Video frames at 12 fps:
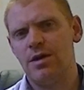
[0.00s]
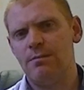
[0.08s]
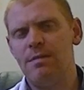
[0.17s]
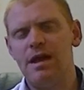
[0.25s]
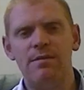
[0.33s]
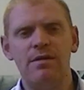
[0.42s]

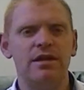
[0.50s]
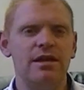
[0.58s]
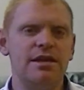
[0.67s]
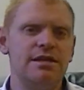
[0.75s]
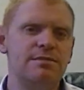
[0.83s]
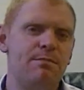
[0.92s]
Maybe
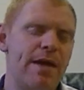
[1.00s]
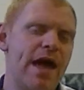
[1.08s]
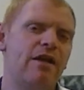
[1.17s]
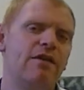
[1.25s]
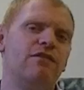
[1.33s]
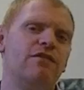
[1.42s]
these
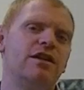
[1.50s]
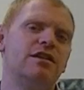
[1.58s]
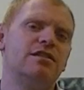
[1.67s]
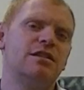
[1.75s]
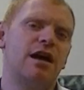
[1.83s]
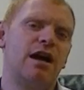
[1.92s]

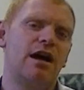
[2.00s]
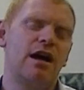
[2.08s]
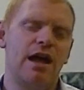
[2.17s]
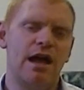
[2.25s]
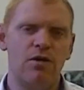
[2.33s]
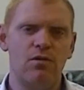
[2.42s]
benefits are
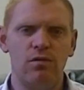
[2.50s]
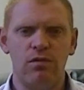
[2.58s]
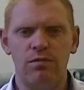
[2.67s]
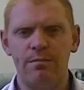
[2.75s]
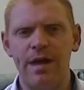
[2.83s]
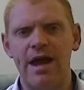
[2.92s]

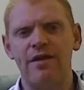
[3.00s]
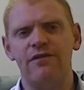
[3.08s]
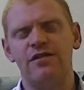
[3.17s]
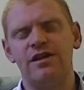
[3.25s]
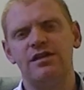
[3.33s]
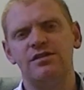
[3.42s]
health
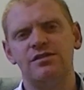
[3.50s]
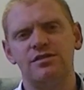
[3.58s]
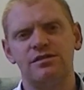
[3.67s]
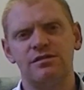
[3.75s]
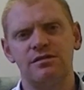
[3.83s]
benefits,